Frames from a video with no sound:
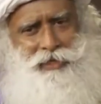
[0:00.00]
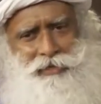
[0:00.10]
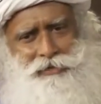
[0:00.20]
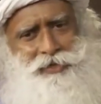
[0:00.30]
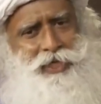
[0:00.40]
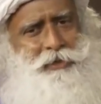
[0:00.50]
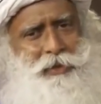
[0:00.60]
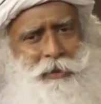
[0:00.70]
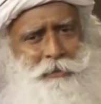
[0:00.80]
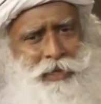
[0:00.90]
ill, trying to
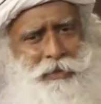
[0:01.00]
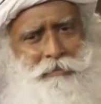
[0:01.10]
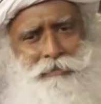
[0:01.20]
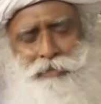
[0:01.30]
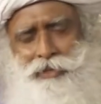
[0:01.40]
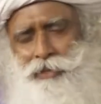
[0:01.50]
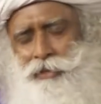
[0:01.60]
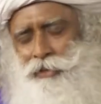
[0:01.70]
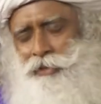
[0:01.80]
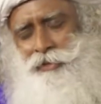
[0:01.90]
help them.
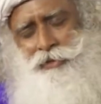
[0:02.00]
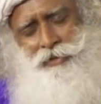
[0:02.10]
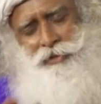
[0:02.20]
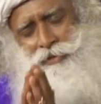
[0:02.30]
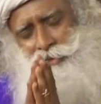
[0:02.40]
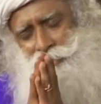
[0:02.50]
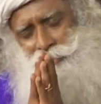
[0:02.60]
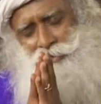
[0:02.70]
It is…